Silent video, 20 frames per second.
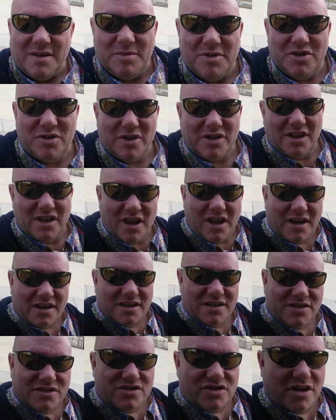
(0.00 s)
They've been doing a lot of
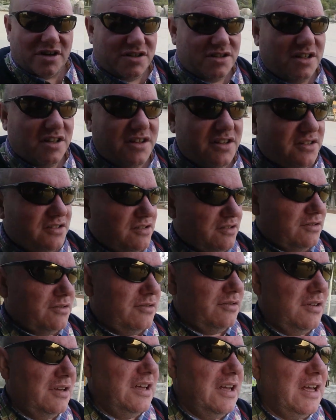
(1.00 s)
construction at the
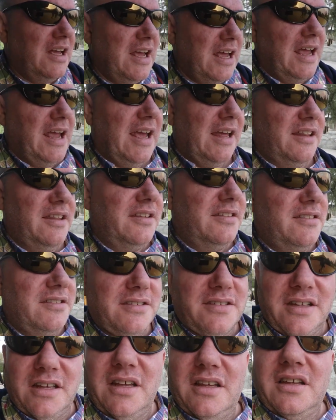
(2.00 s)
zoo. And this
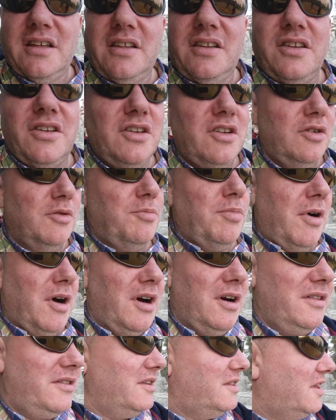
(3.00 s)
is the new
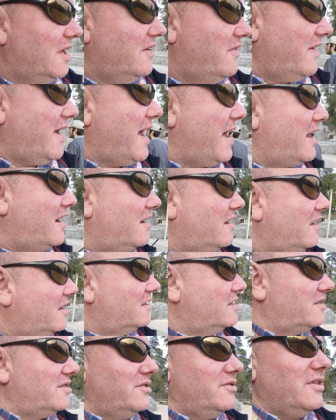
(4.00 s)
part that they've added
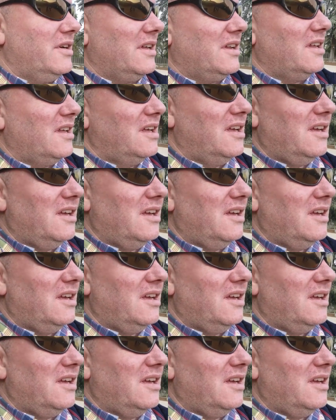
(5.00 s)
on to it.